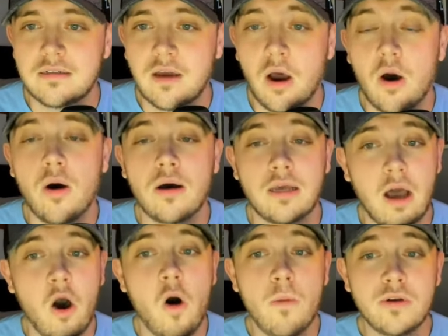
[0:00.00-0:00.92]

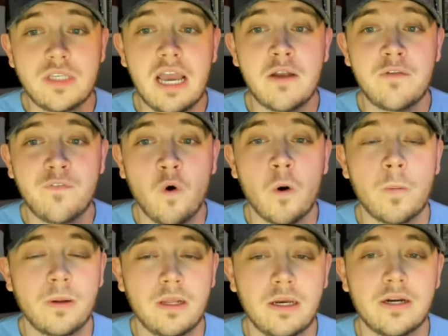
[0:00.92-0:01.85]
almost had four
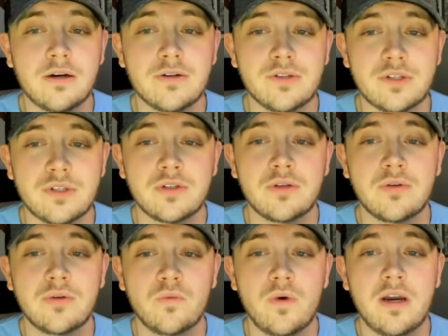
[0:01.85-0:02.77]
players
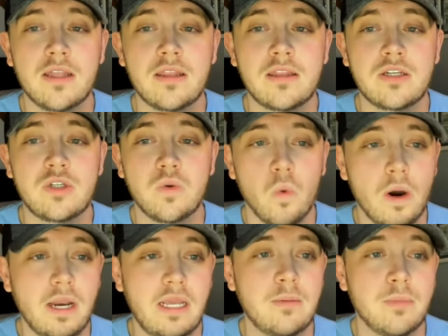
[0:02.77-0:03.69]
with
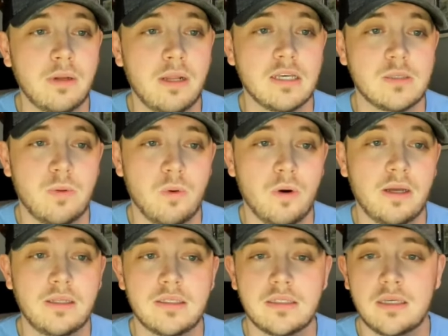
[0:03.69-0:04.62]
20 plus
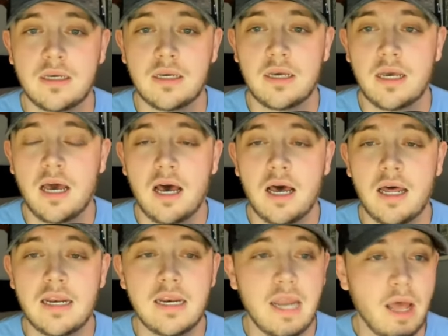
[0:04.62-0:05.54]
points.
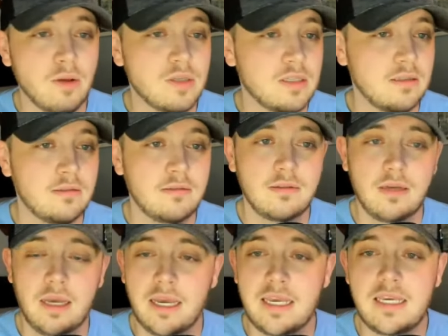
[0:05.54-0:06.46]
Nelson,
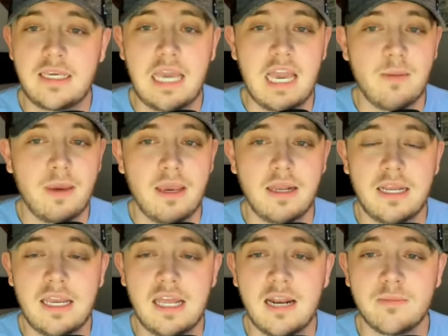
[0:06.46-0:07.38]
he came in
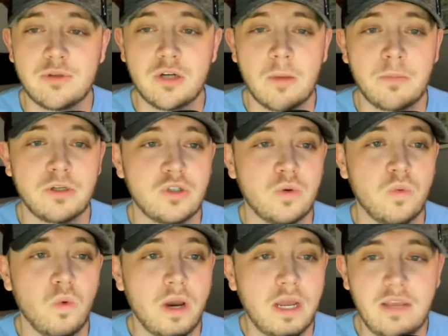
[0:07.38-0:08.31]
and he ended up dropping
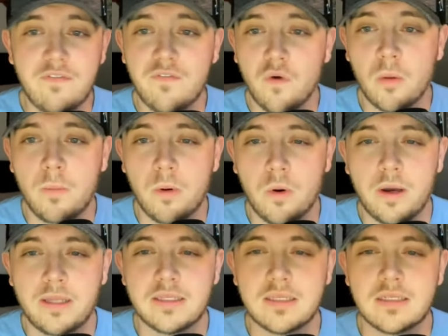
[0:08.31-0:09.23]
24
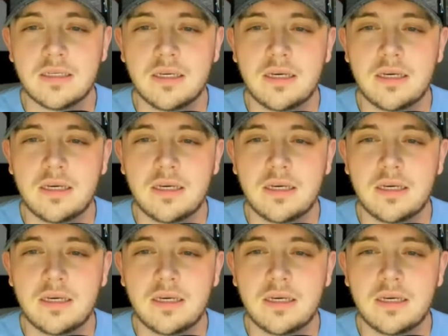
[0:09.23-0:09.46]
points.